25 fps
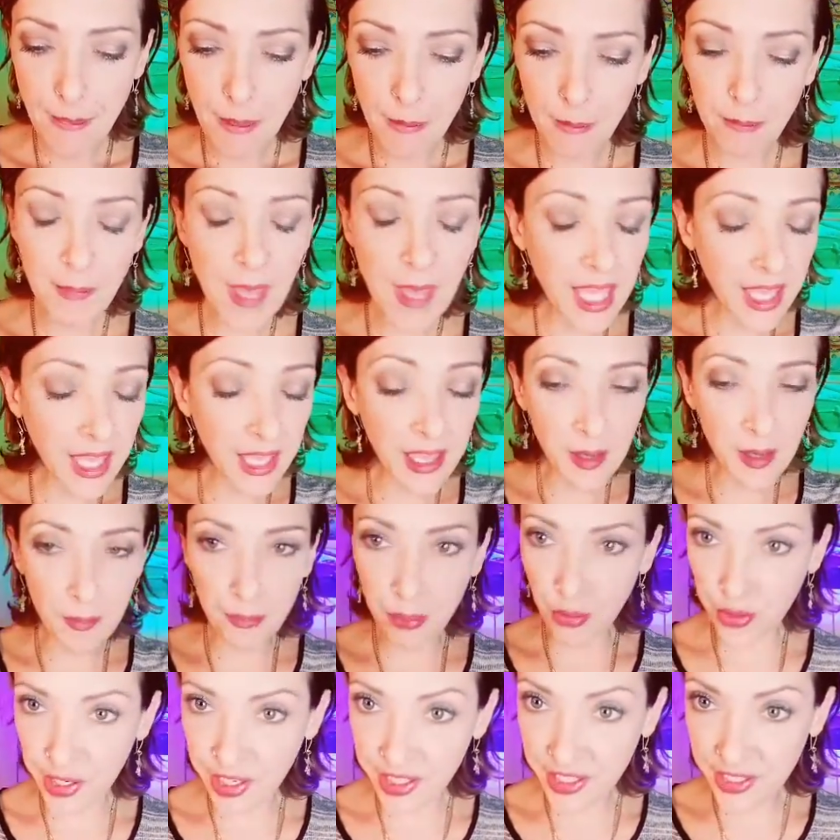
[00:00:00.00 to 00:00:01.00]
Making a
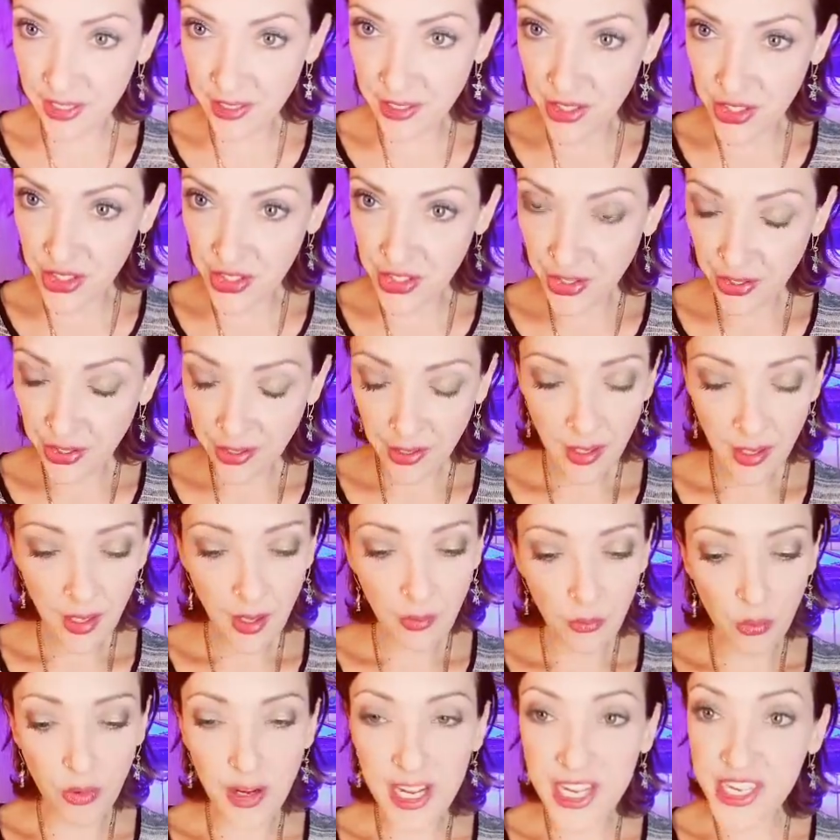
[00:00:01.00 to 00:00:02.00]
bridge,
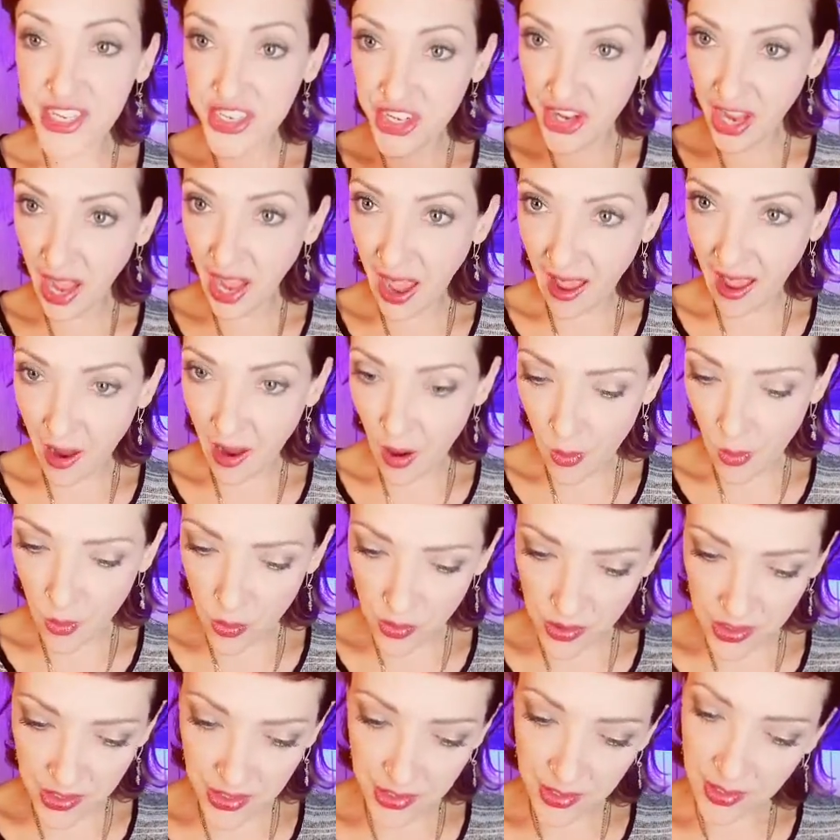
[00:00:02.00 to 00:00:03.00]
reaching
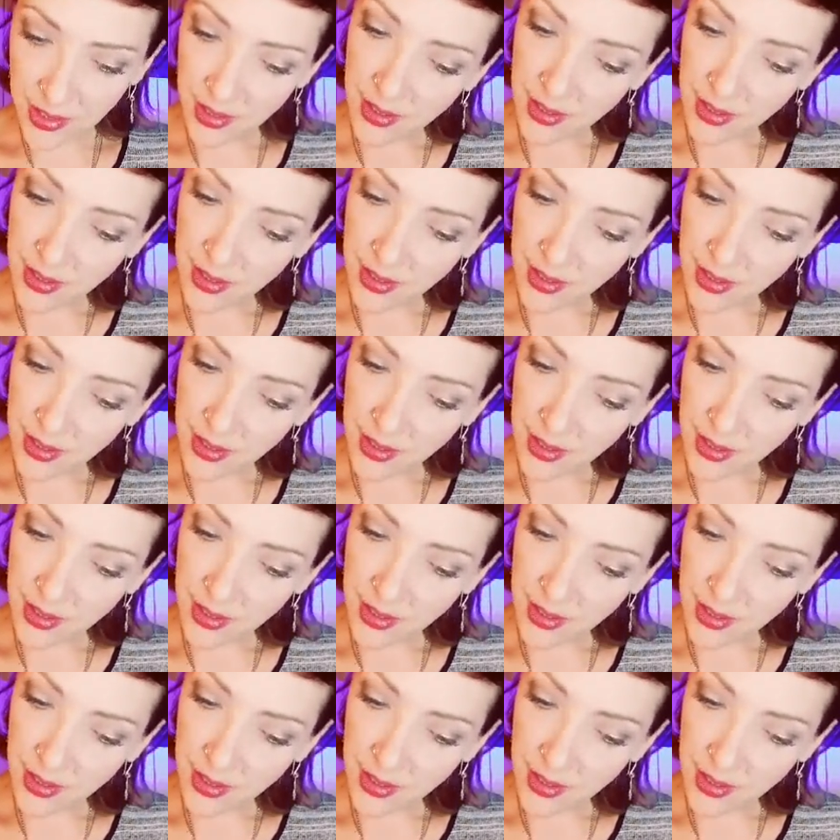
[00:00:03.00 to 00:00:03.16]
out,